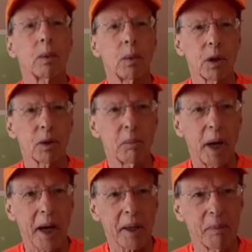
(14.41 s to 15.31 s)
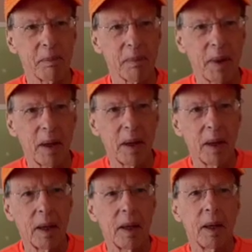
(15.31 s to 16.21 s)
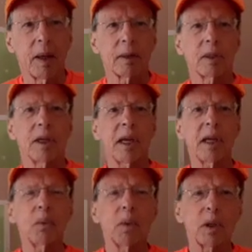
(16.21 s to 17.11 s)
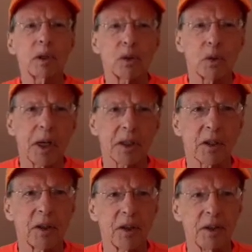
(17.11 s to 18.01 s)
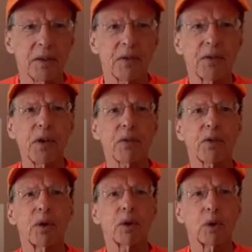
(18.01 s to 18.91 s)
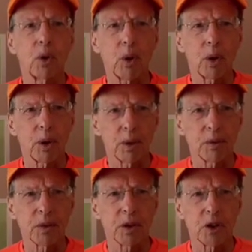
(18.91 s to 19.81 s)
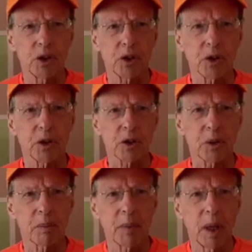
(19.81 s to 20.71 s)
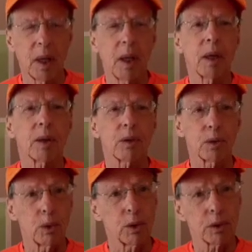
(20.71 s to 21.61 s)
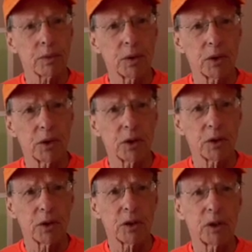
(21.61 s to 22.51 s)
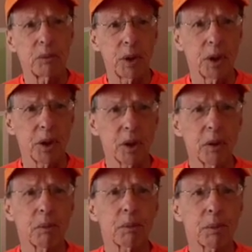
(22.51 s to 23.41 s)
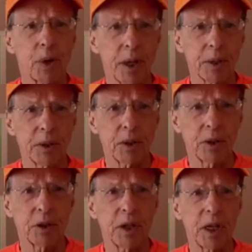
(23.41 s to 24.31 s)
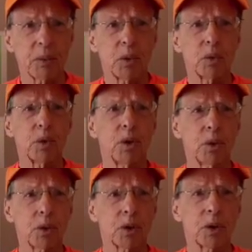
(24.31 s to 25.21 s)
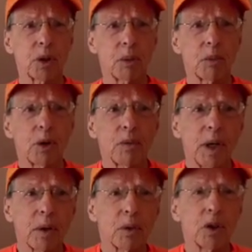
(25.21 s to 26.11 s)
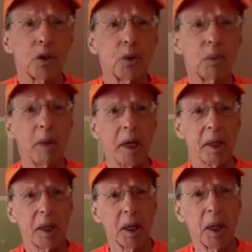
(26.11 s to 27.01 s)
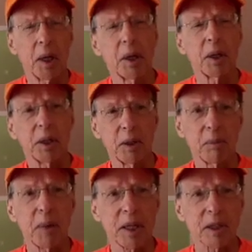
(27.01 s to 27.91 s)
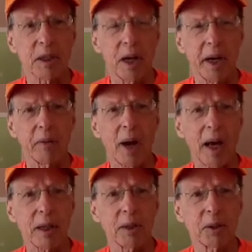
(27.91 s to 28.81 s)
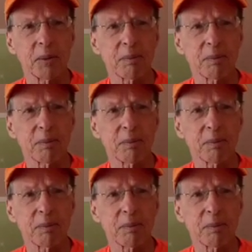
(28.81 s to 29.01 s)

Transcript: Welcome back. Today we'll address the fifth law of consistency. The laws of consistency being practices that will reduce the number of errors you make in baseline rallies.